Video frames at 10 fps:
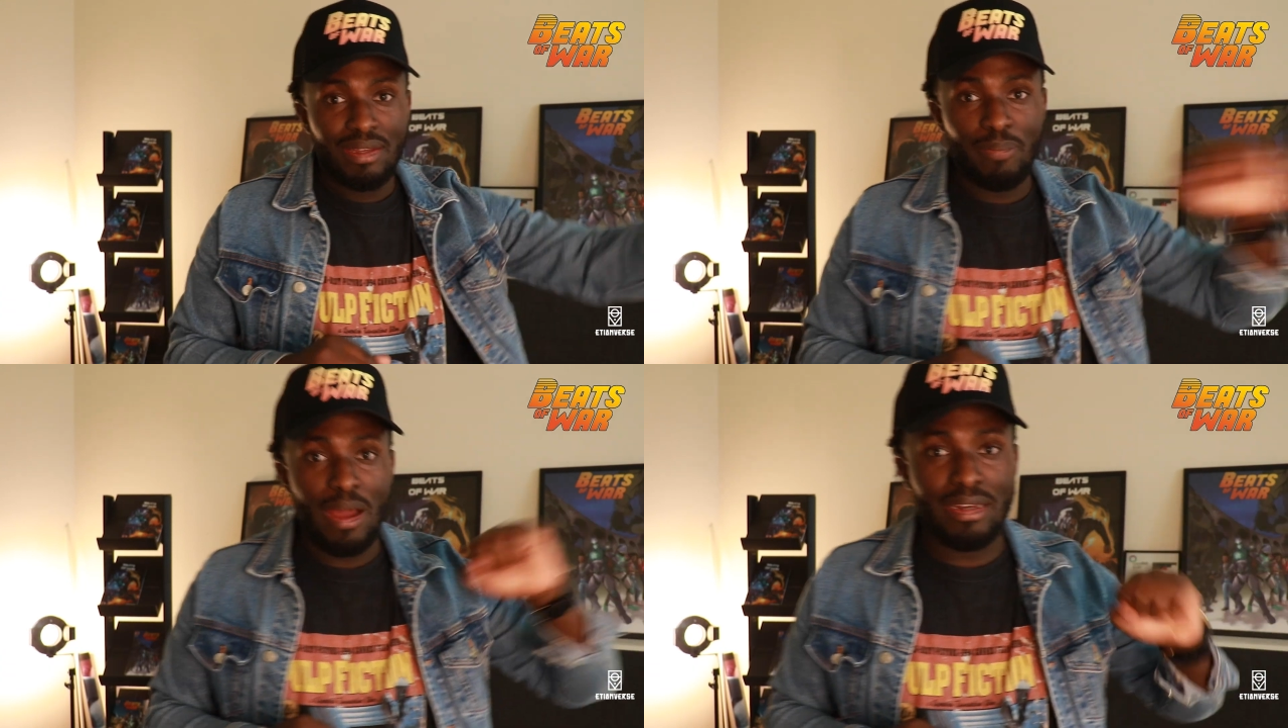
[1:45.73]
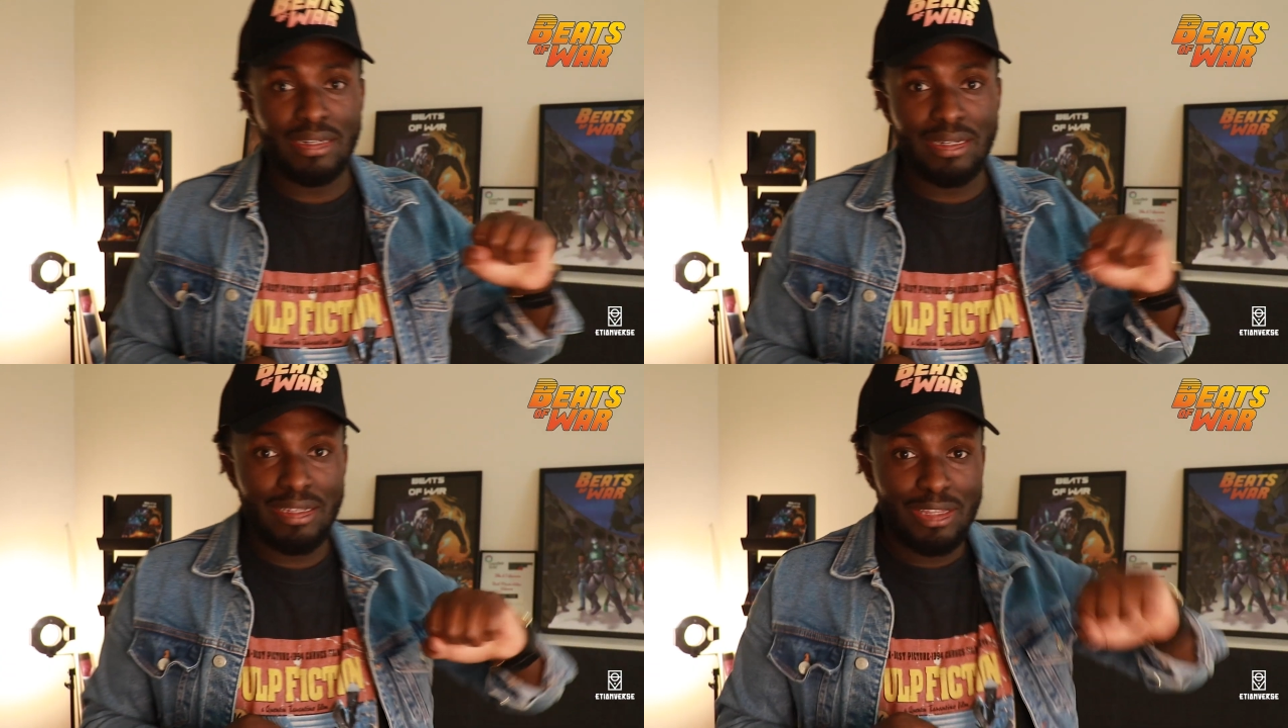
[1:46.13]

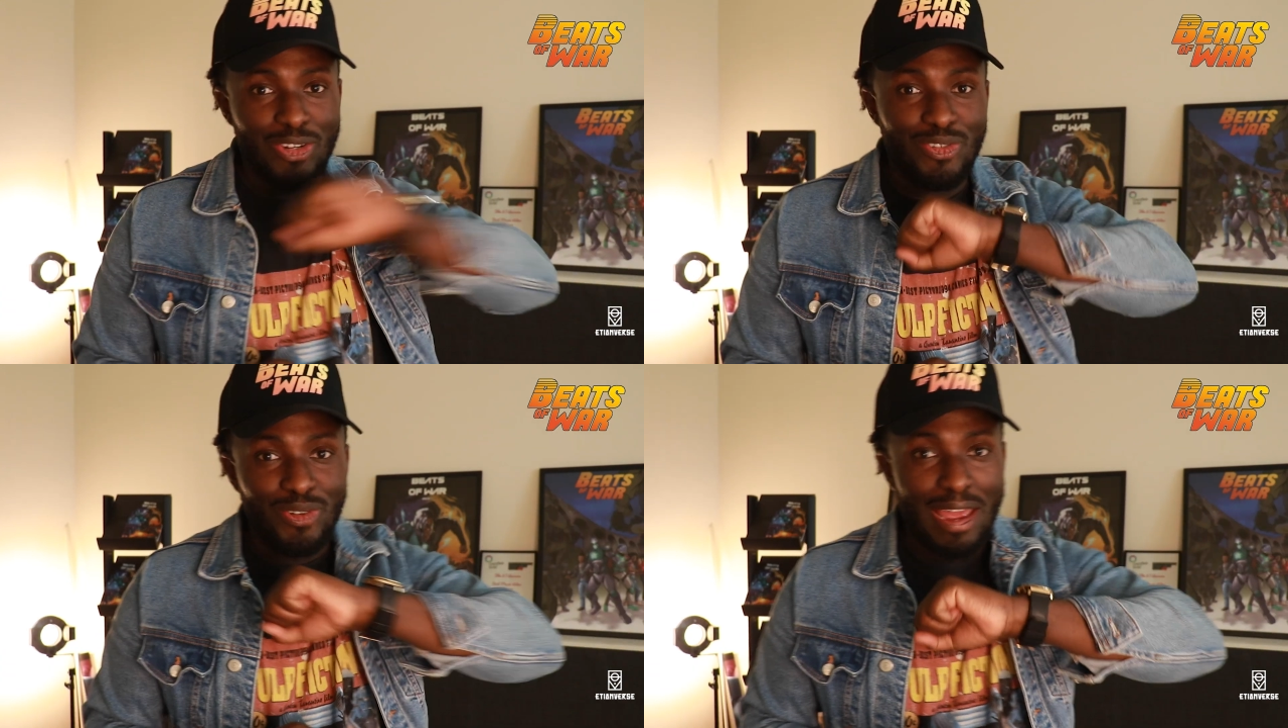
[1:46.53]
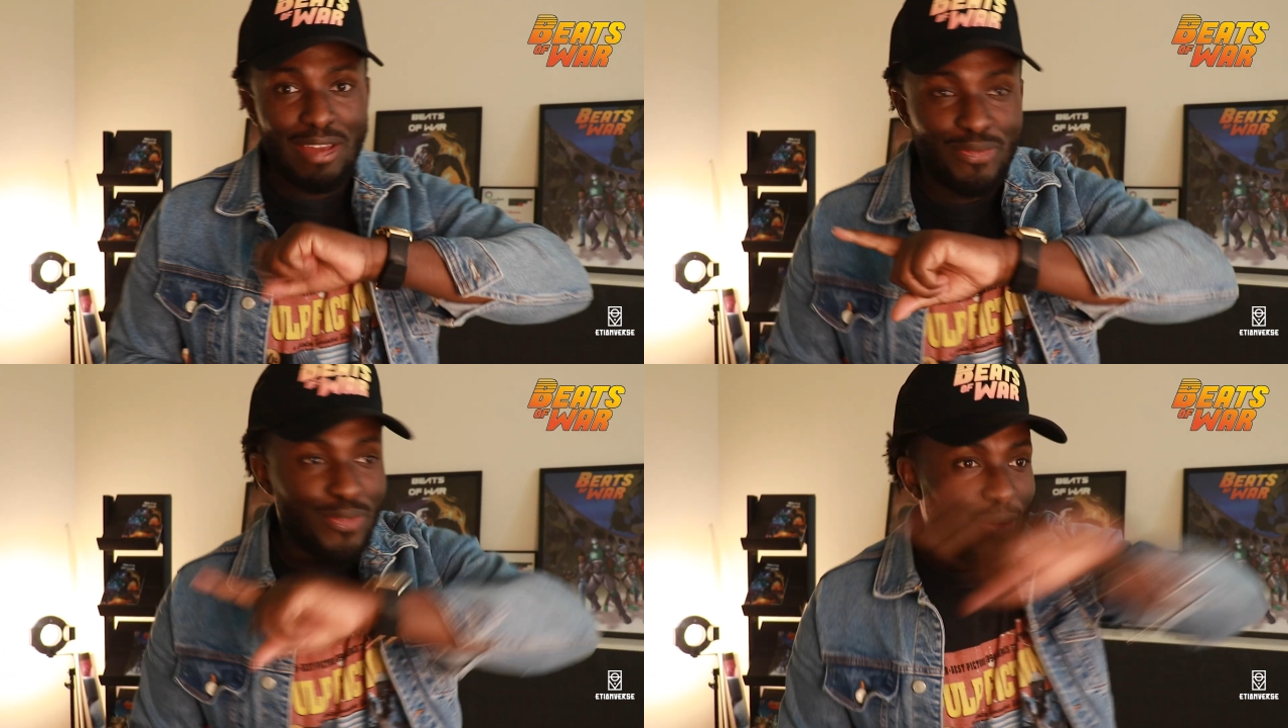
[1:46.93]
Apparently the
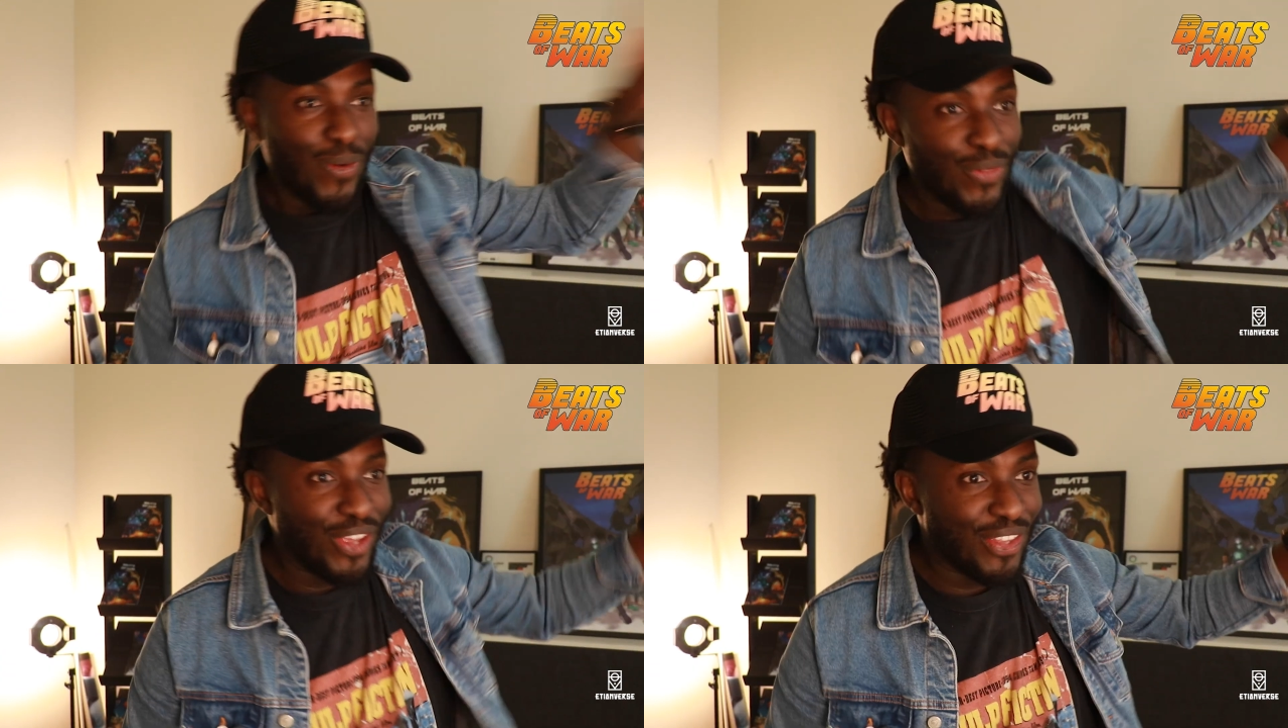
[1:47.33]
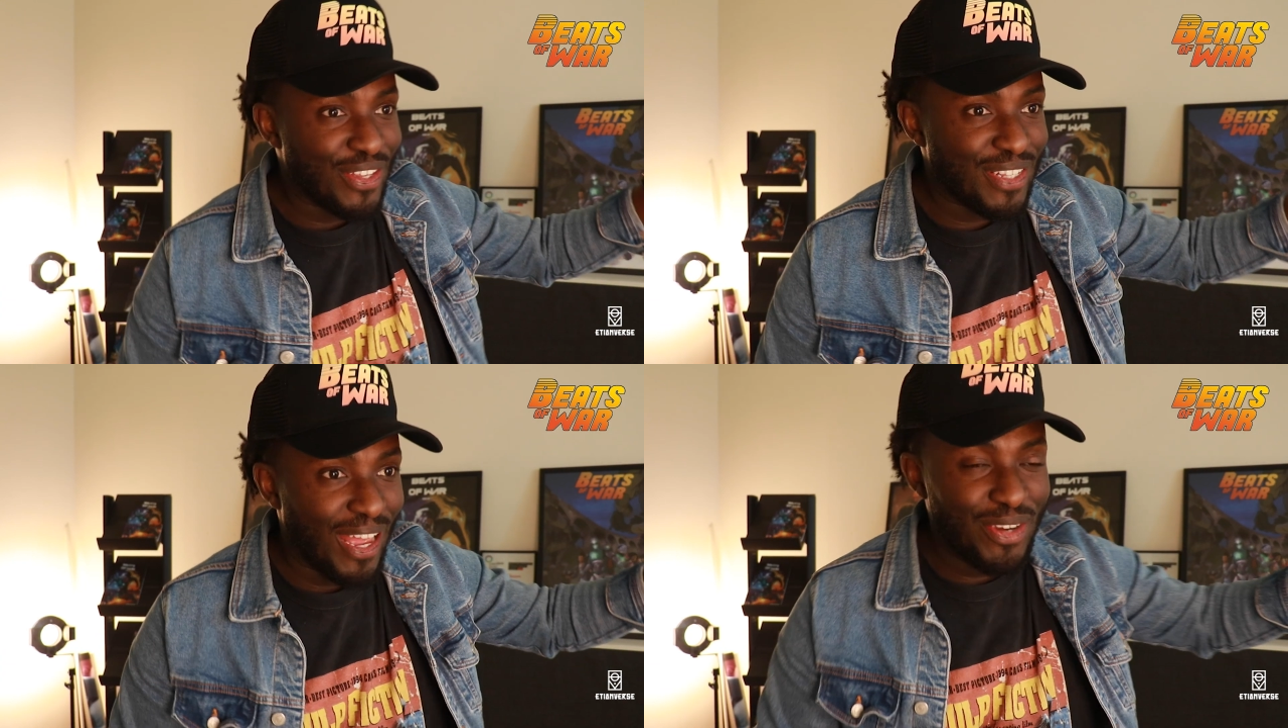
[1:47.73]
drive on the other
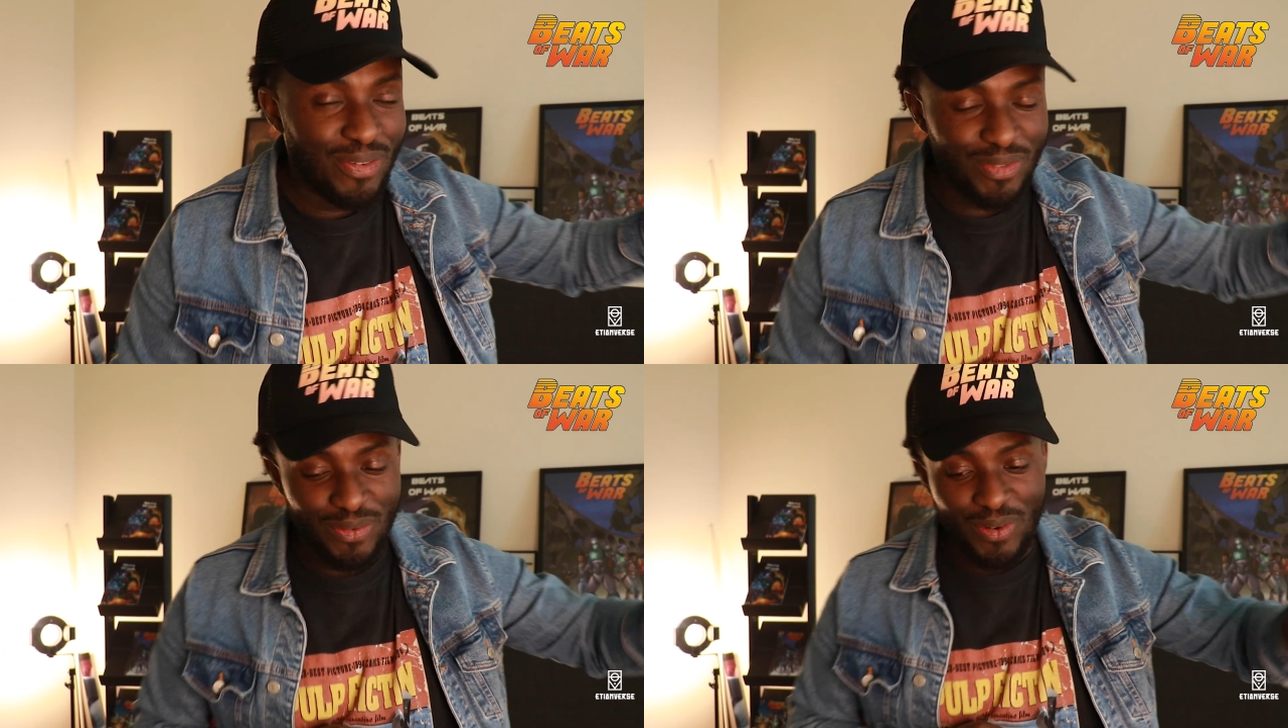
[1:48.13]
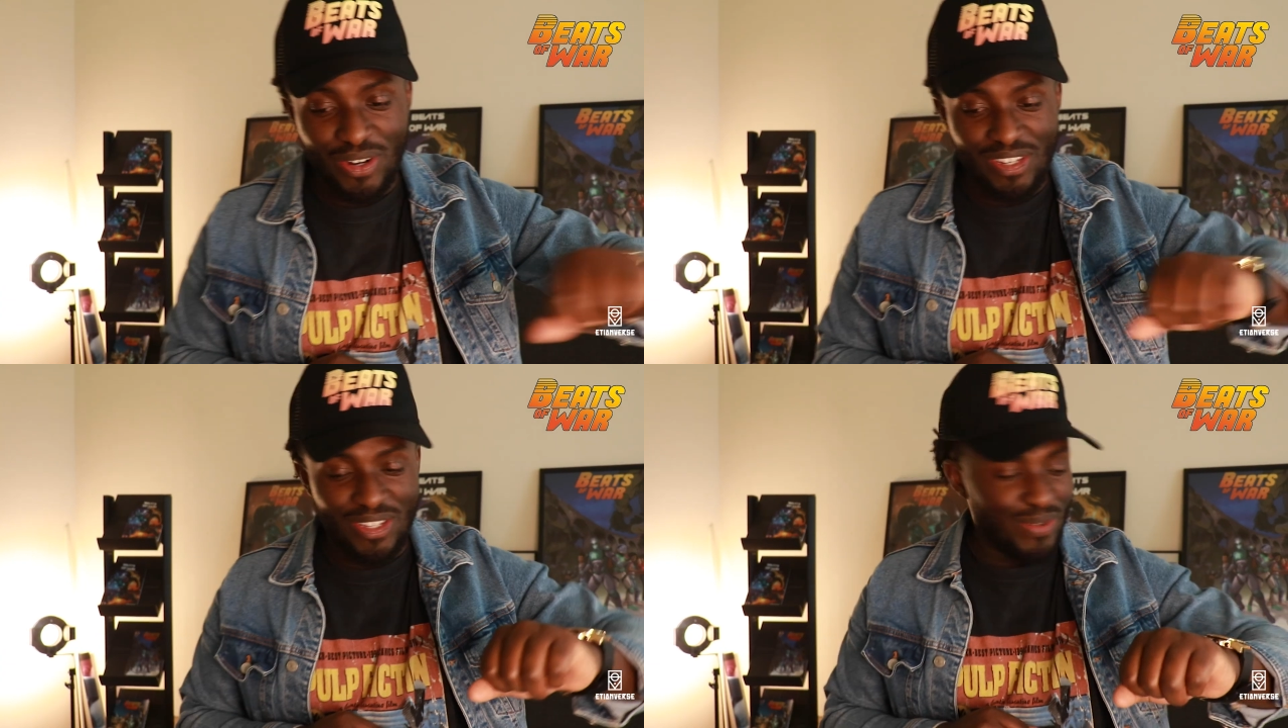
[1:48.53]
side of the
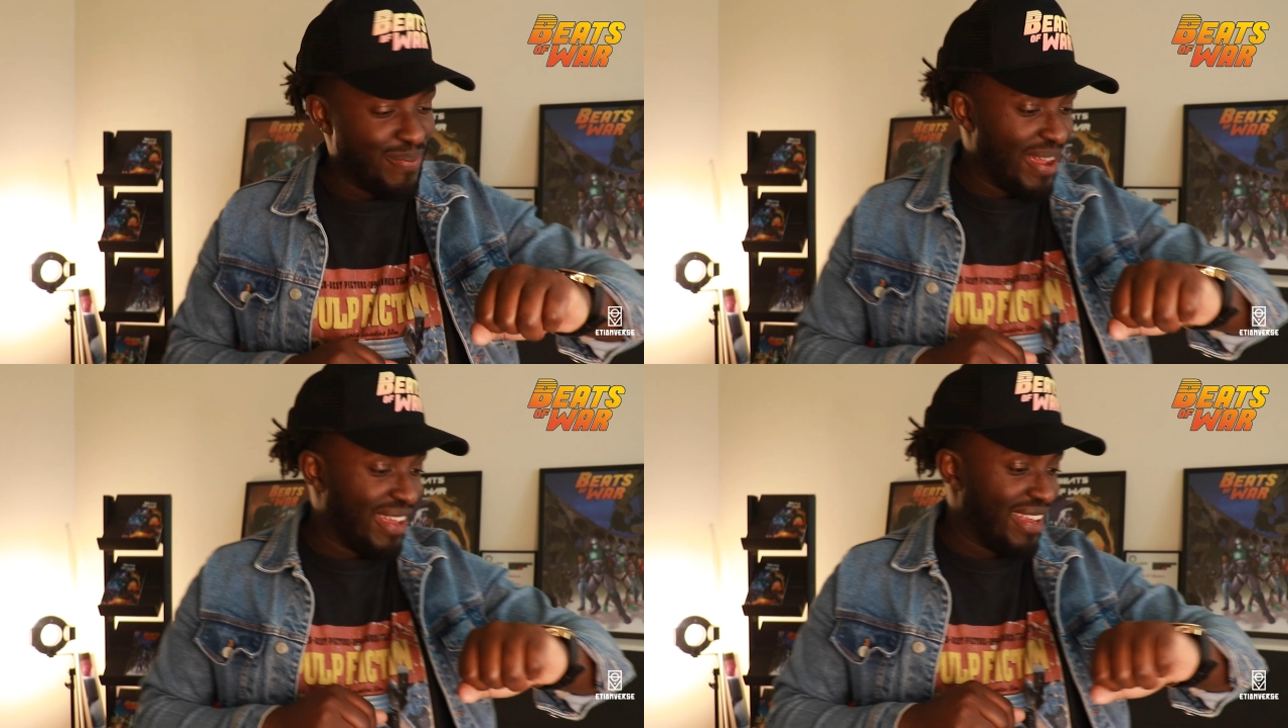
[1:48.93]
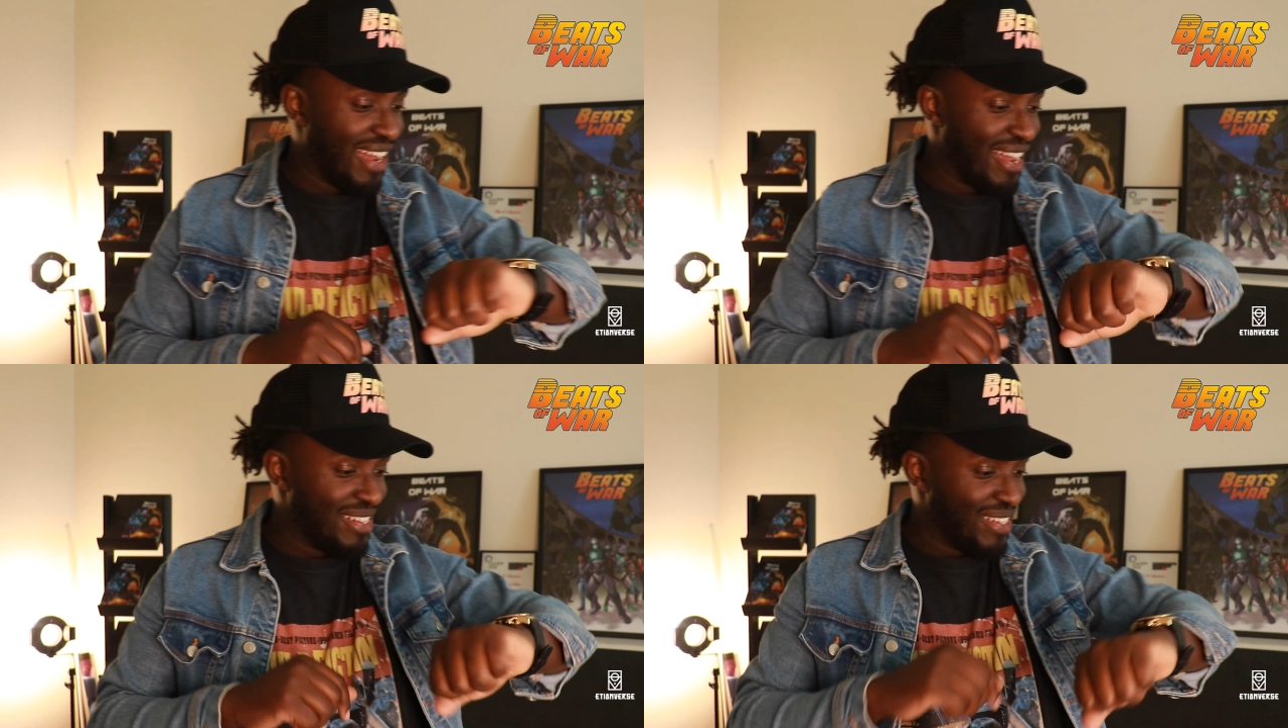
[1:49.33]
road, so my
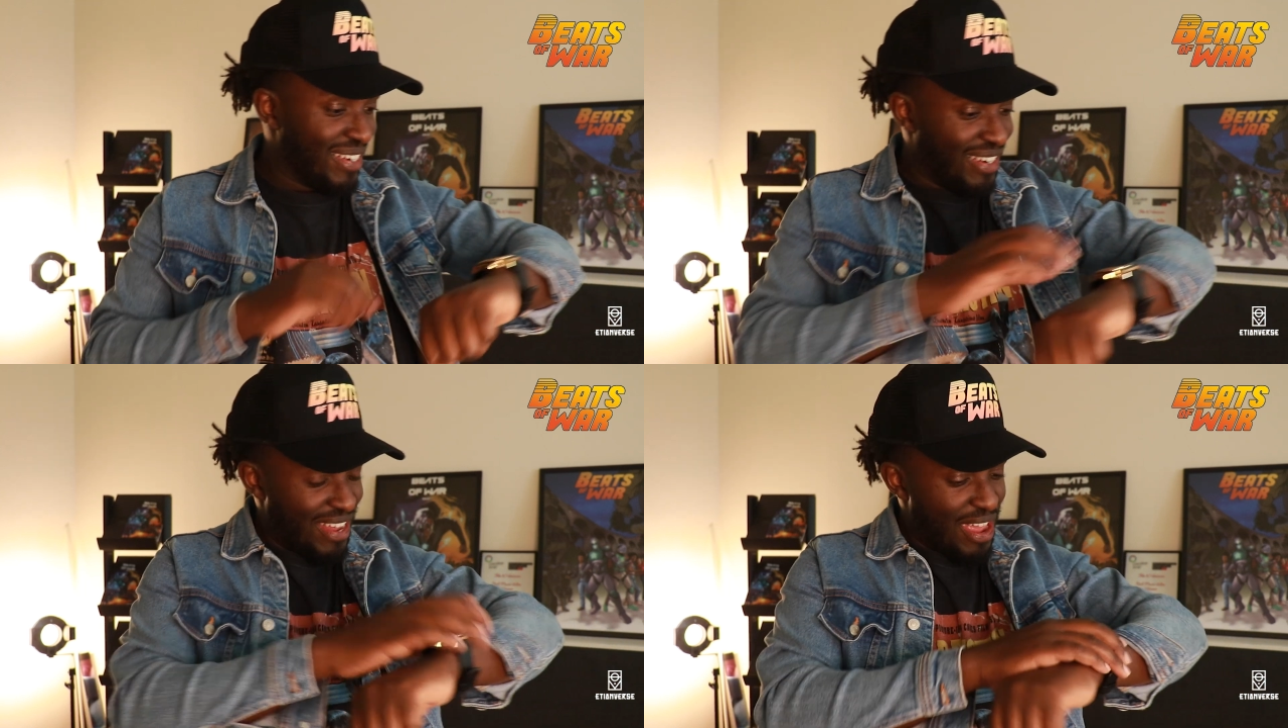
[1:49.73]
cousin